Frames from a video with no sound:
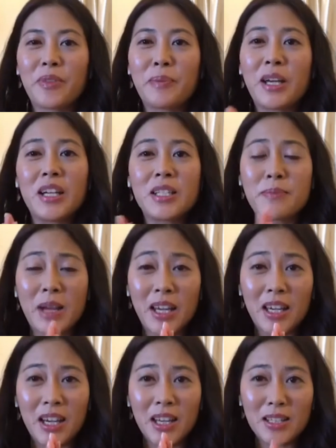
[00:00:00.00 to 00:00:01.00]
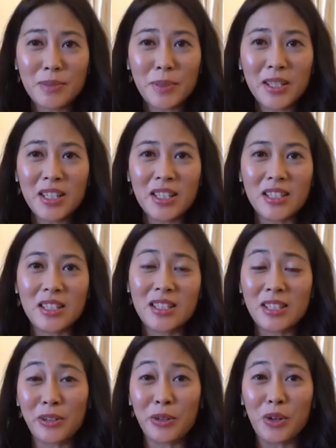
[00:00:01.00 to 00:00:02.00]
Because my husband is a
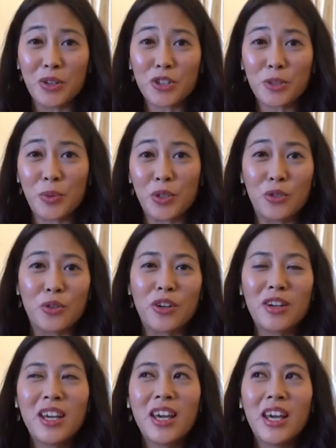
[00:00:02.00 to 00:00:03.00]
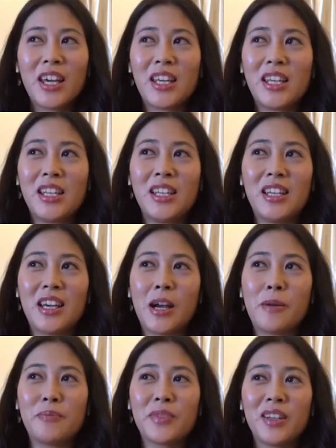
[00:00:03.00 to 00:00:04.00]
serial entrepreneur, he
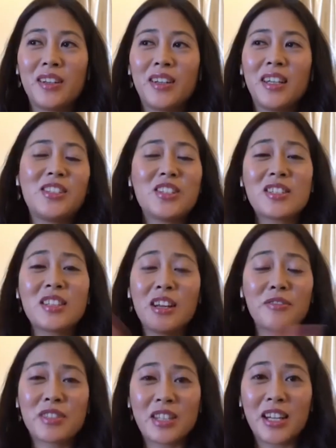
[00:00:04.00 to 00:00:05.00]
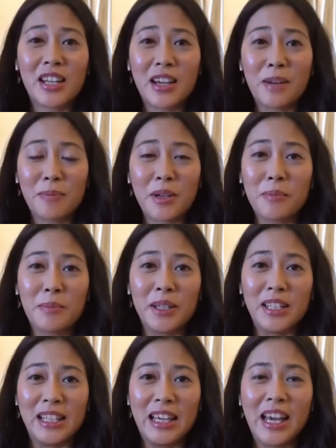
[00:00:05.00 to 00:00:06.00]
just loves setting up
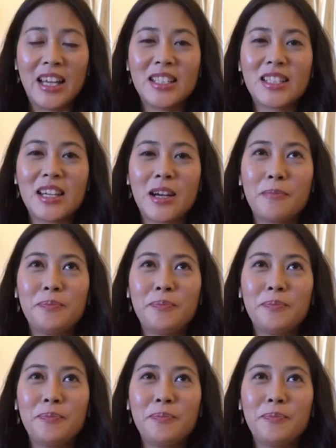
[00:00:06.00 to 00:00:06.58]
company, and